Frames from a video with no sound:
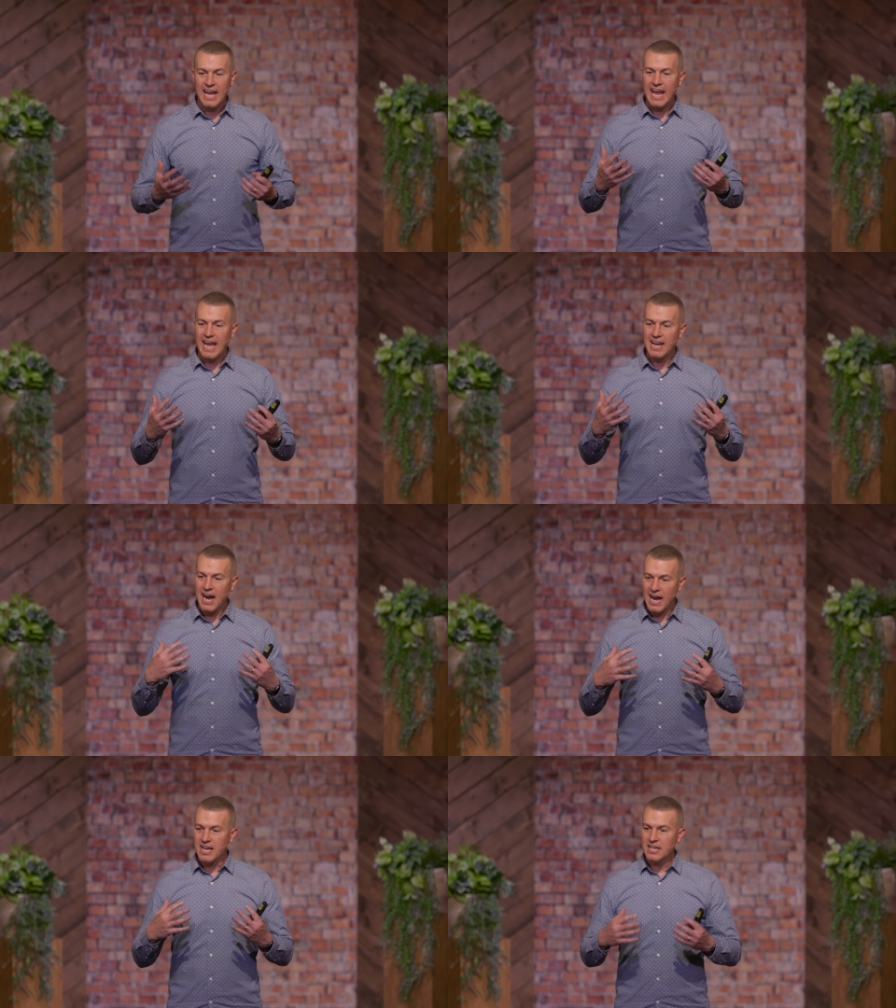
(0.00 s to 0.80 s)
And
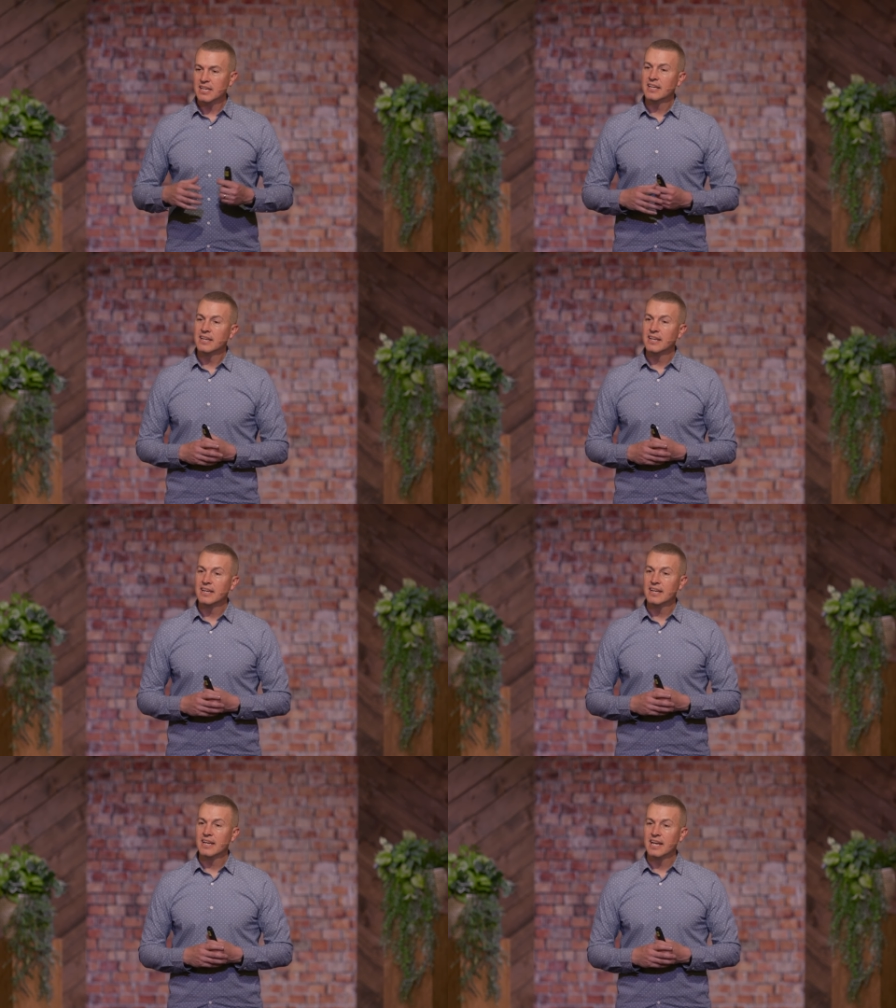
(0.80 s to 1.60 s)
I
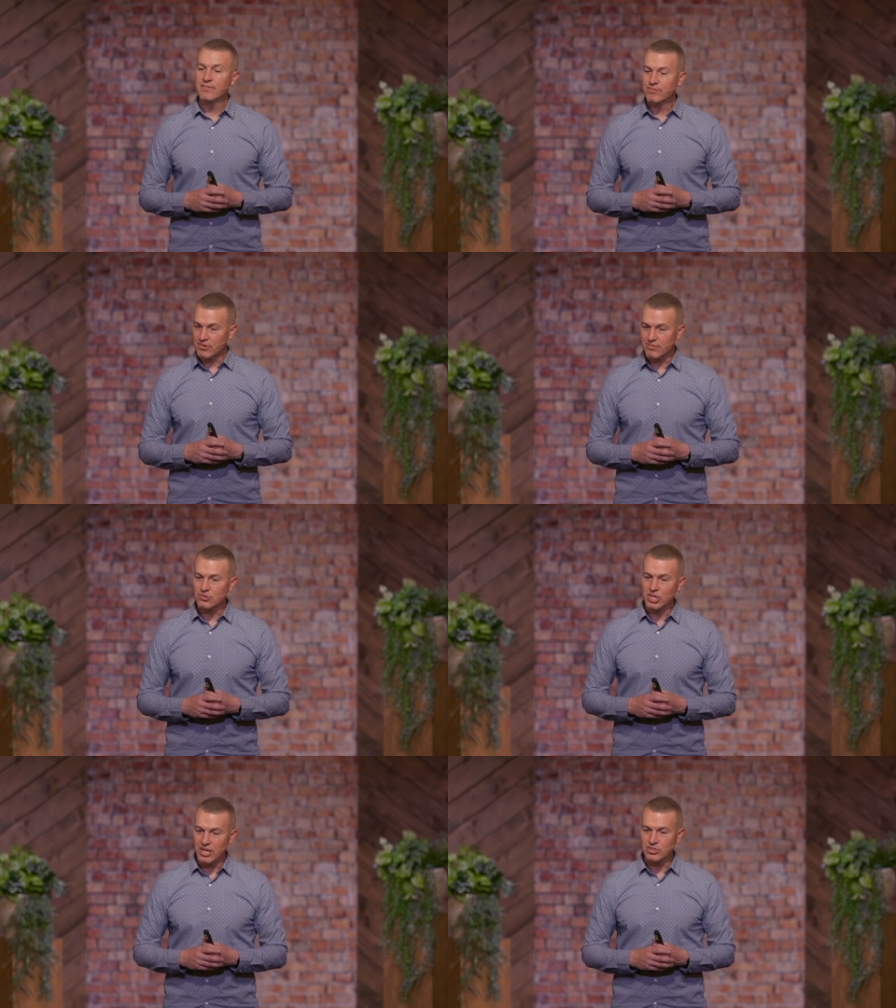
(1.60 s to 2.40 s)
am forever
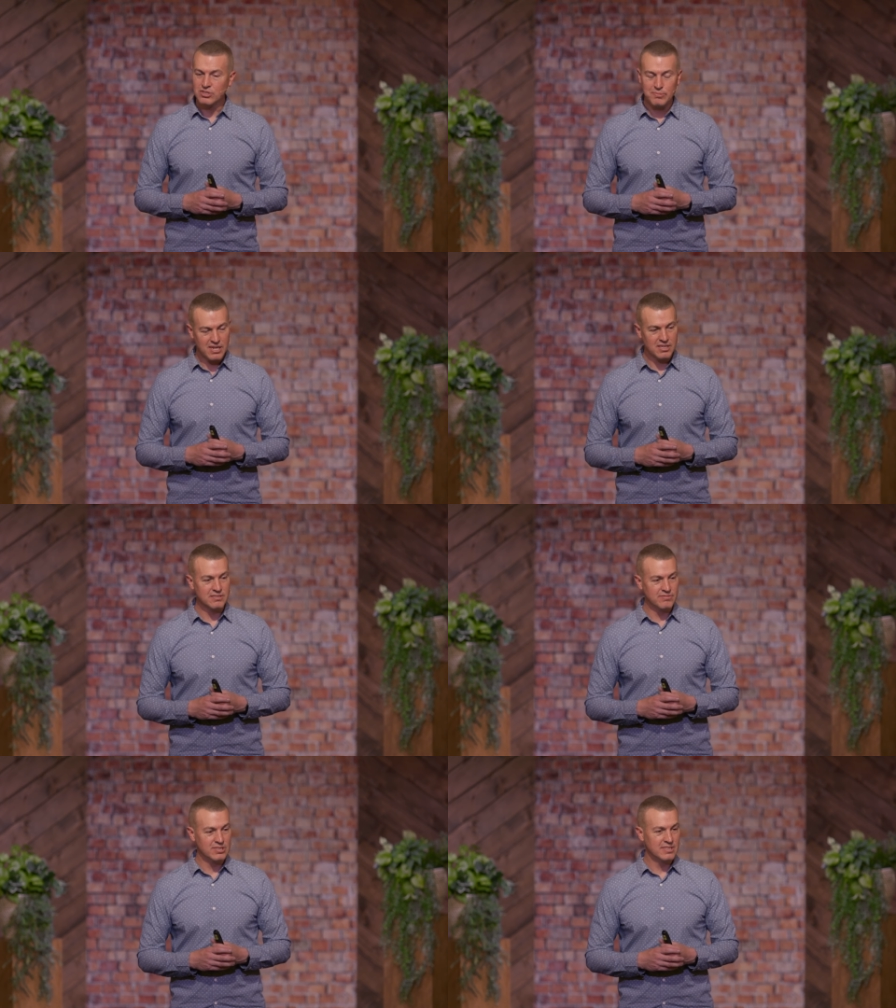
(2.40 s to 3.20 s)
changed because
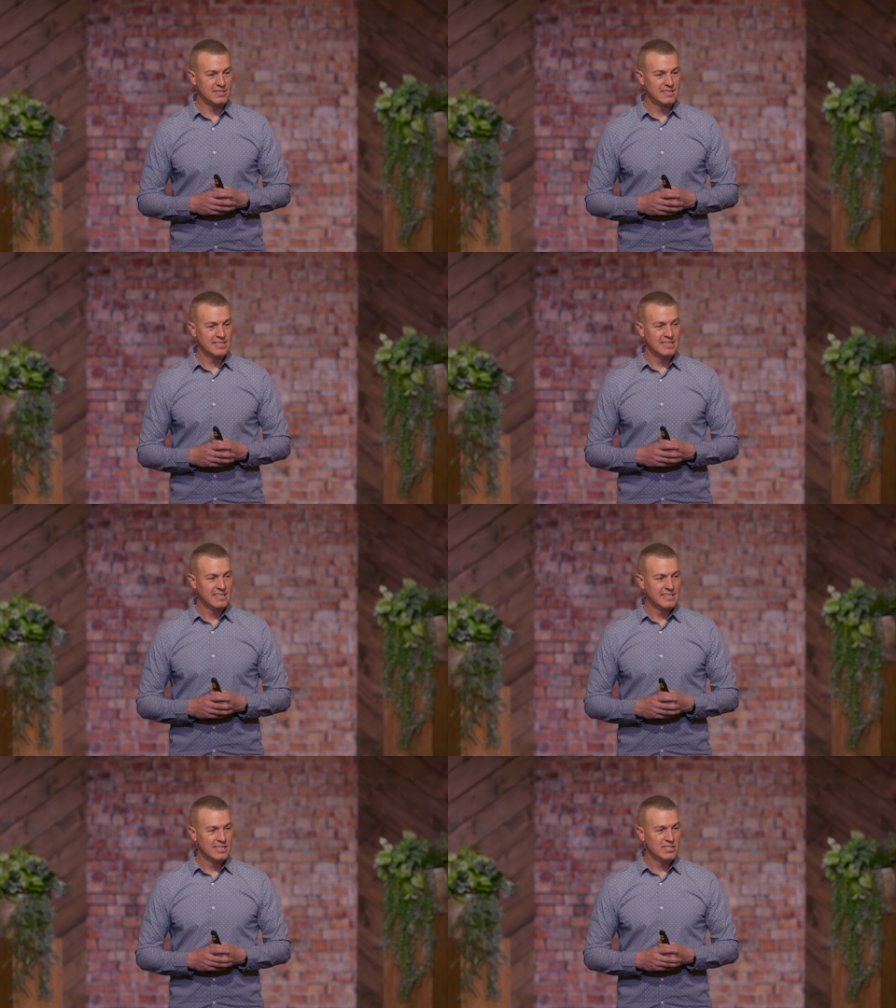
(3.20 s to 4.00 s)
of it.
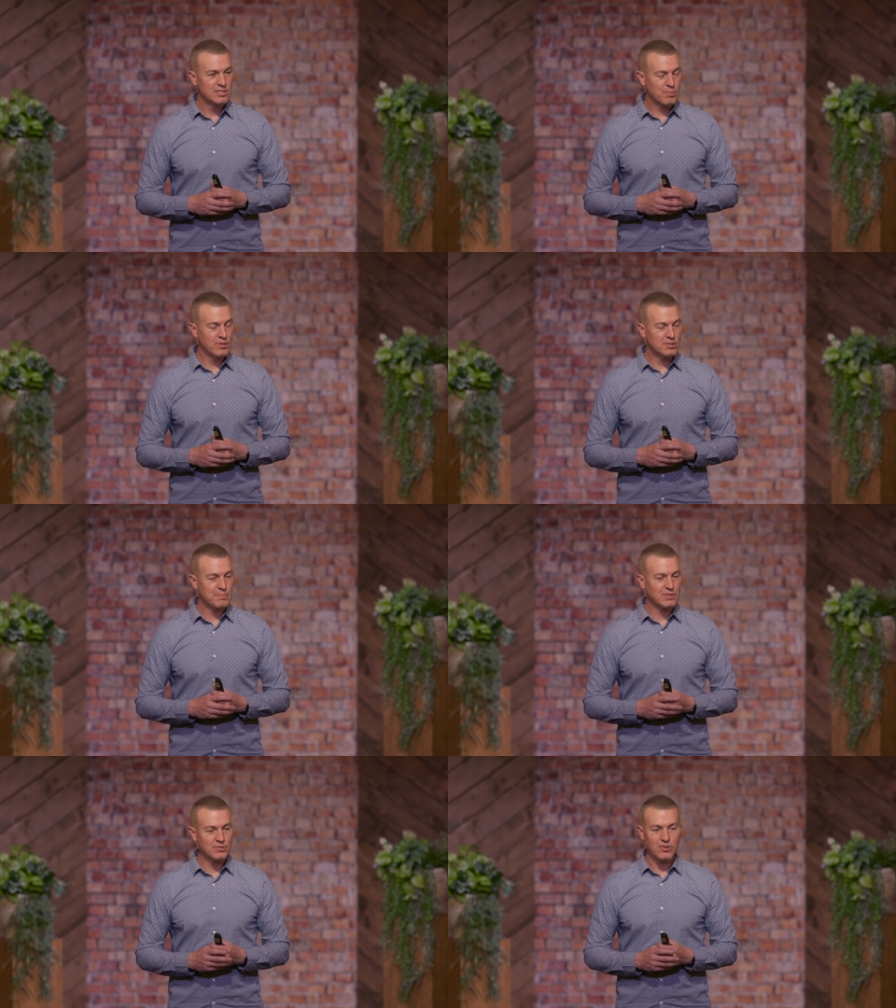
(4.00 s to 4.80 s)
It's a pretty
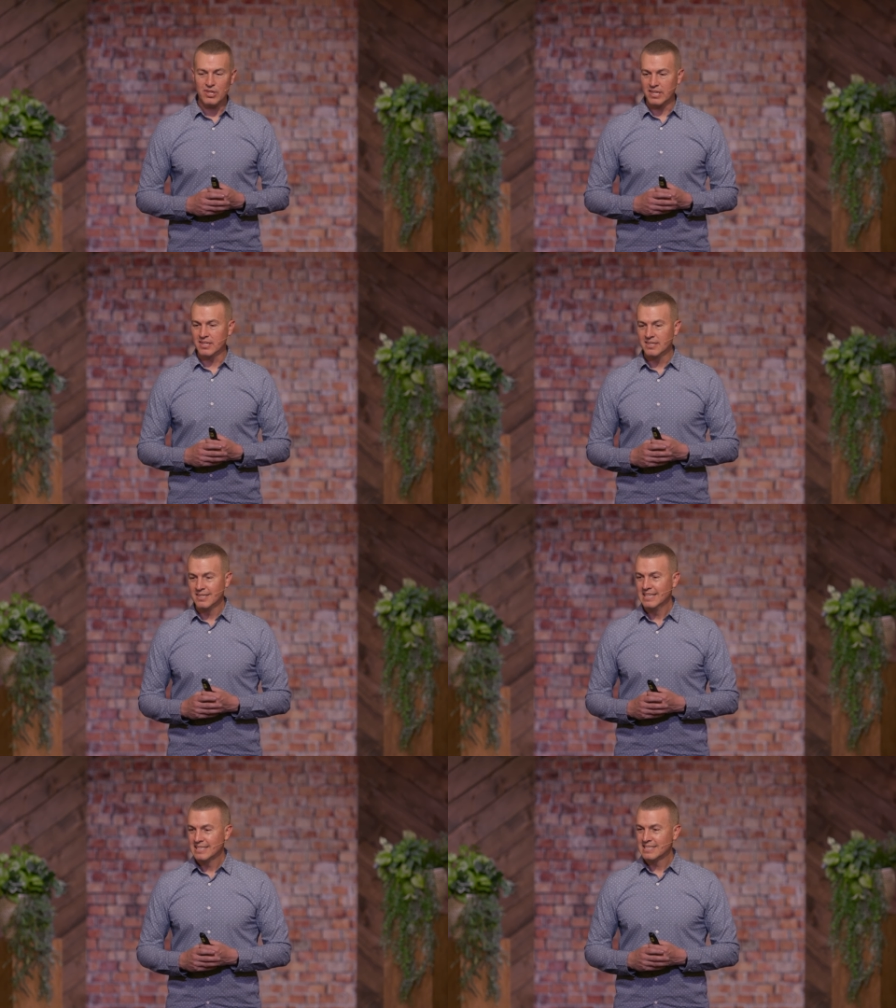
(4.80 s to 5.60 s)
special thing
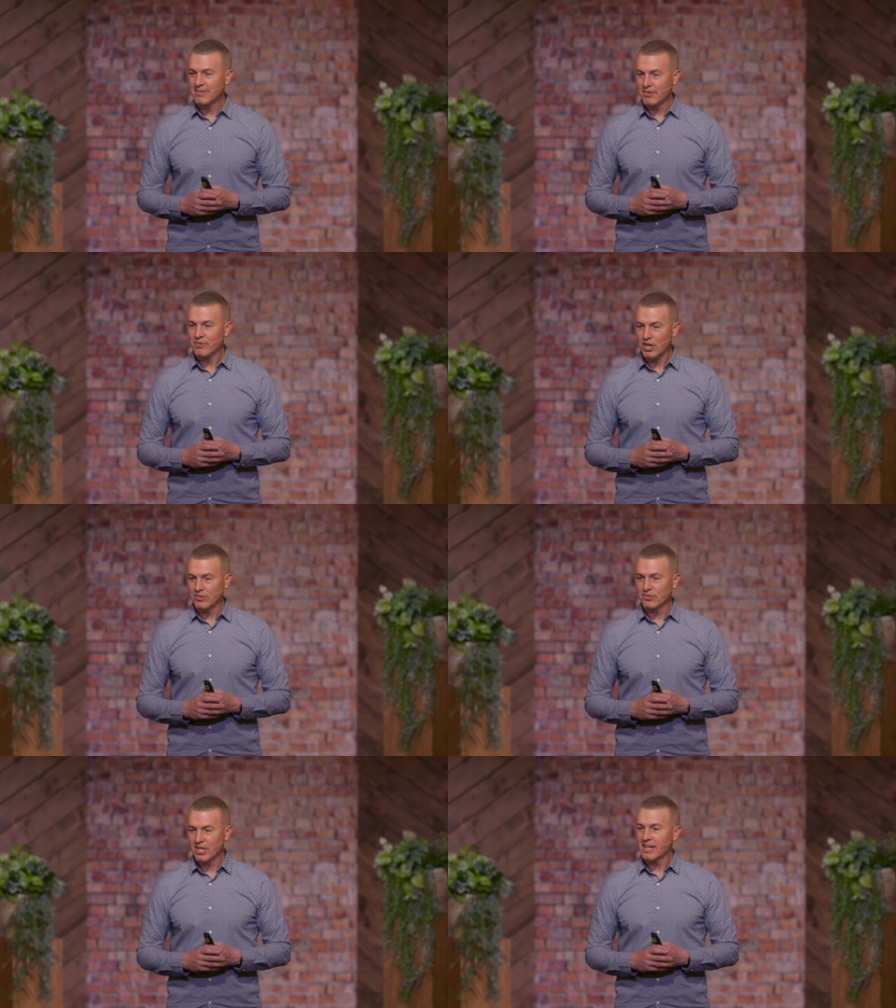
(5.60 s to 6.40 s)
to have a
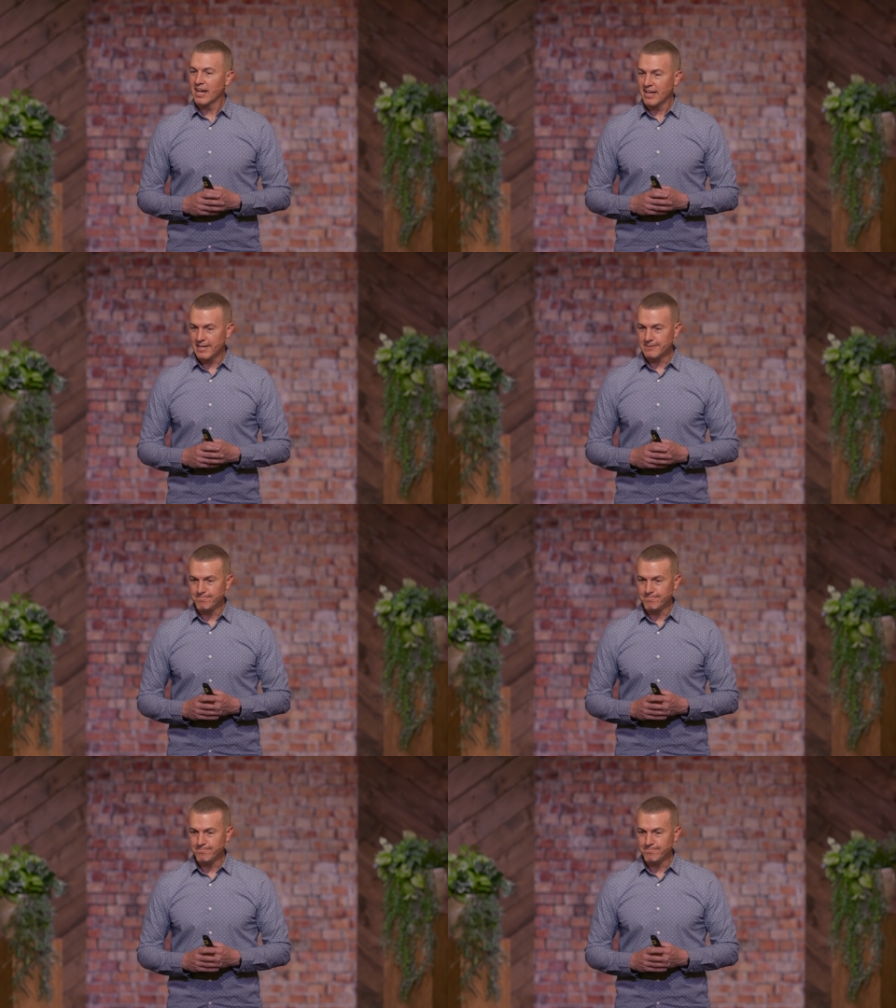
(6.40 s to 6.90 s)
father like I had.